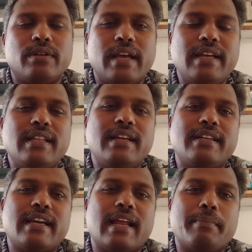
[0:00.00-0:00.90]
either
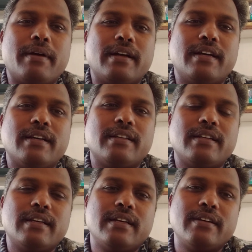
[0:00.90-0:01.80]
it can occur
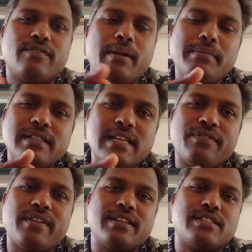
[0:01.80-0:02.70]
from the
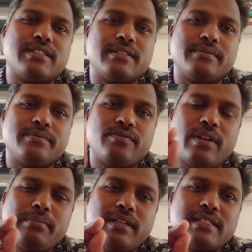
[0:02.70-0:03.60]
surface
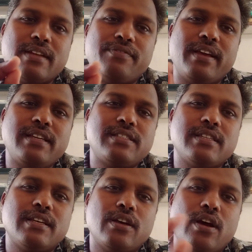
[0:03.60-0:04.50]
from the
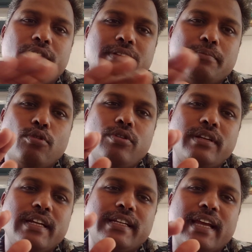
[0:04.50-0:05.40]
surface of the
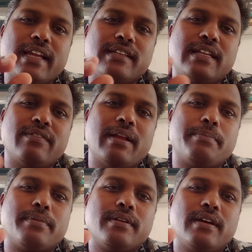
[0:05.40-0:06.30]
bone it can
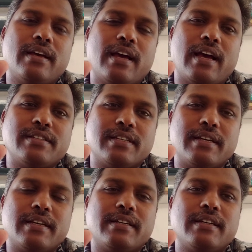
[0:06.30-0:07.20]
develop as
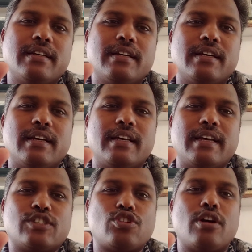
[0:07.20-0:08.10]
a,
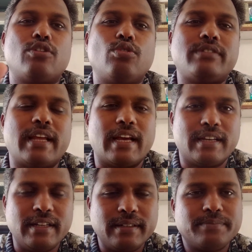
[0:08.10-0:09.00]
a extra growth can
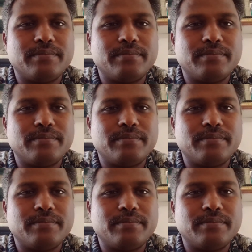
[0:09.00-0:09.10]
occur